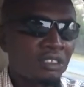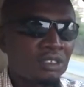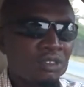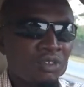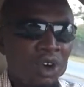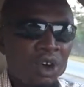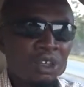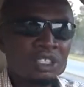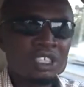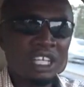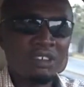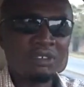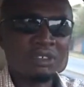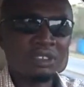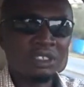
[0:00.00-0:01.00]

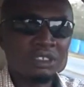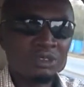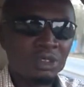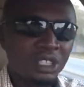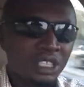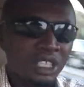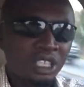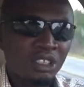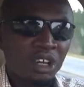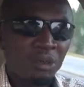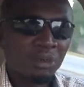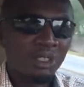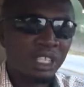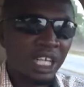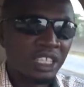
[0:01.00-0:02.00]
407 with
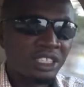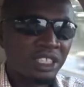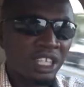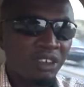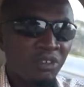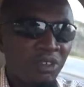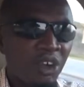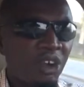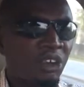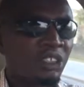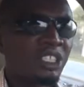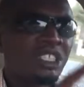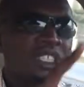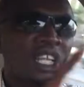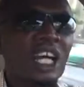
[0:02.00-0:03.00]

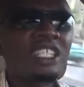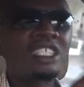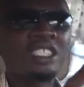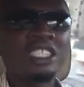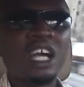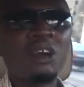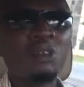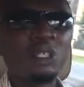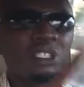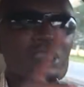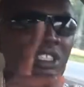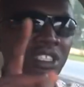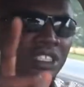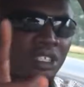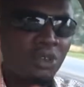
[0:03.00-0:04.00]
EW10J4 is not the same
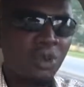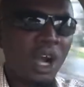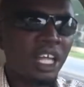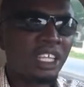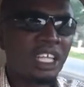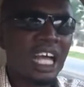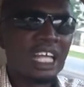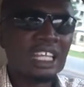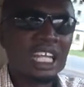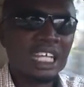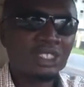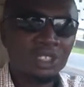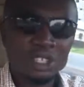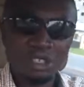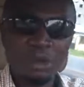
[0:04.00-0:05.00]
with the one
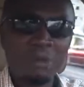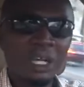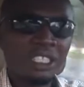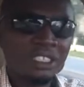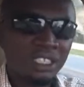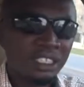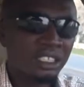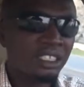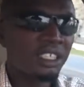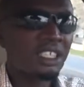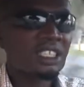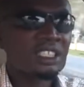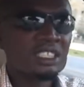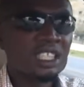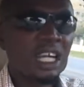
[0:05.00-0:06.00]
attached automatic.
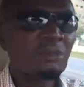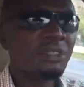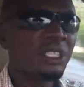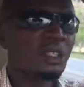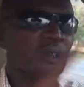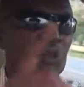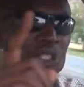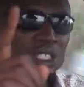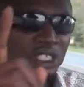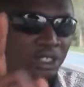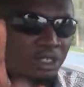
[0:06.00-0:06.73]
Same thing with the